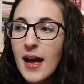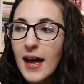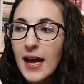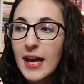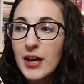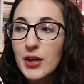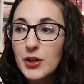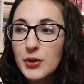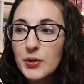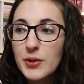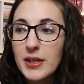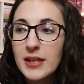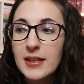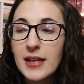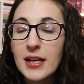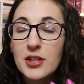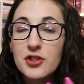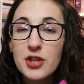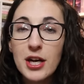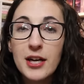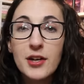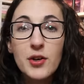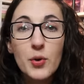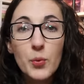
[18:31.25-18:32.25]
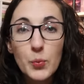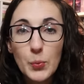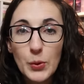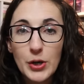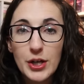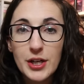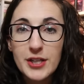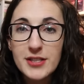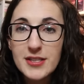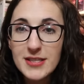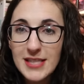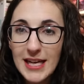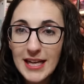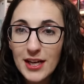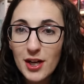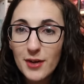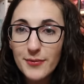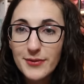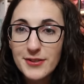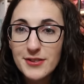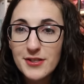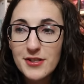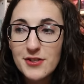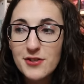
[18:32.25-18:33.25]
including like trying to work to take care
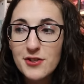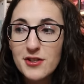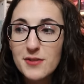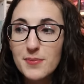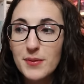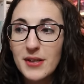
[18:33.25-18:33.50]
of her sisters.